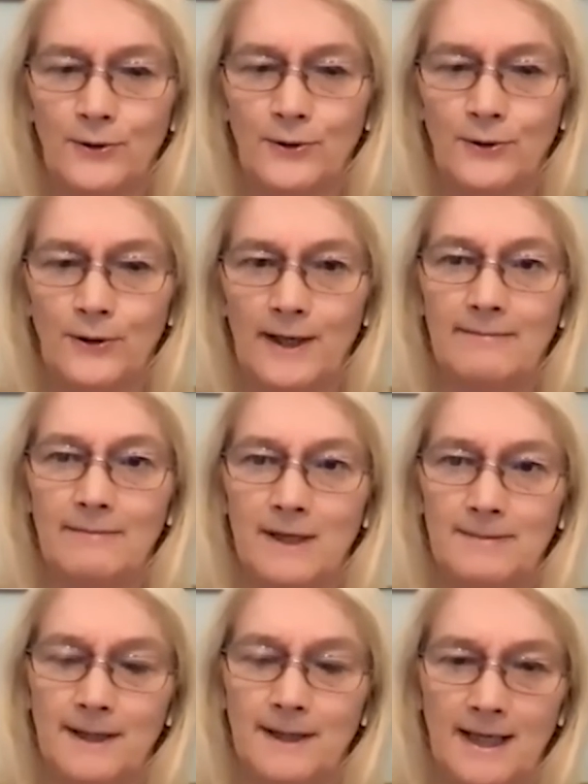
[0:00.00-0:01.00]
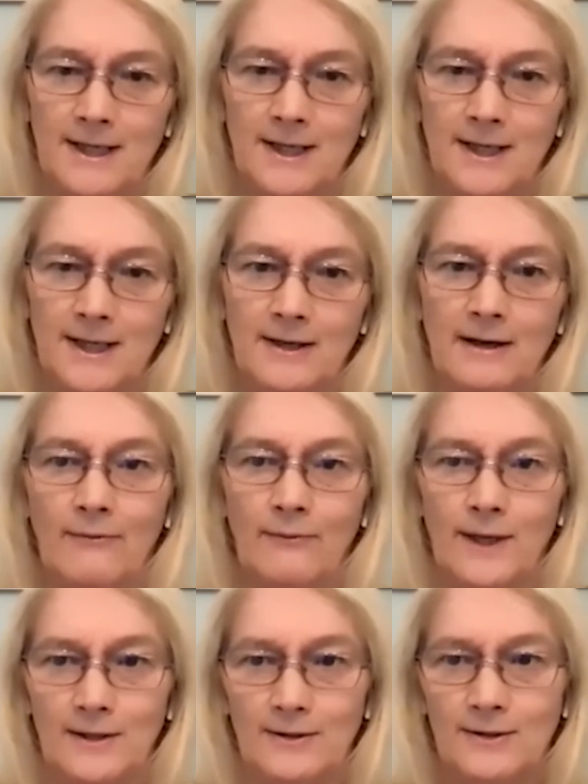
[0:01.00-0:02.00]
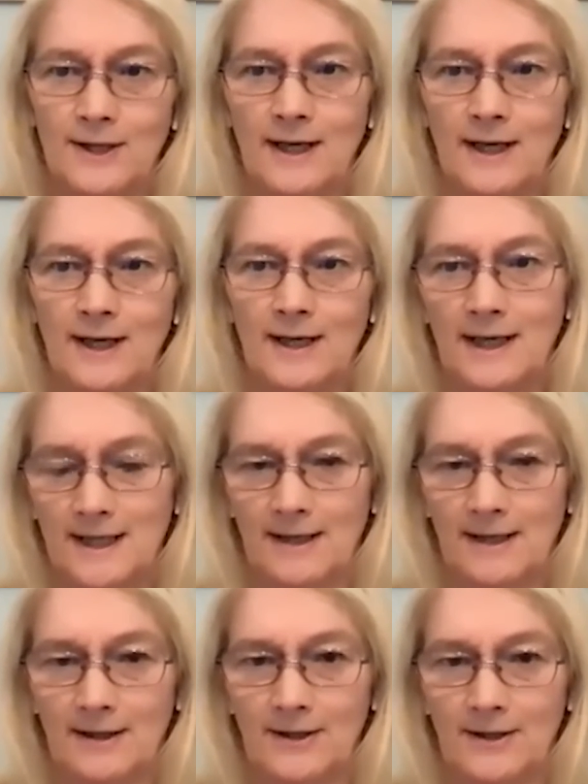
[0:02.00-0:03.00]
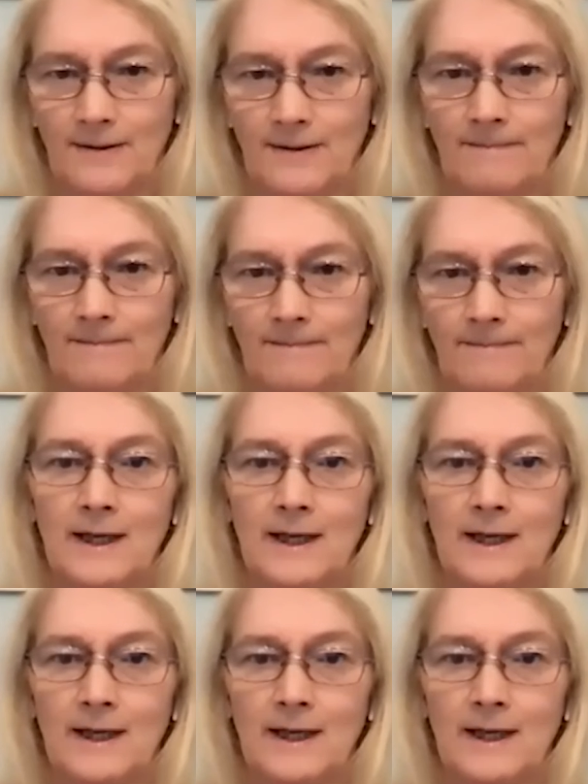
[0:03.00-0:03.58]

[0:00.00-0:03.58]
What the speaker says: surely it must be easier if we use an e-signature.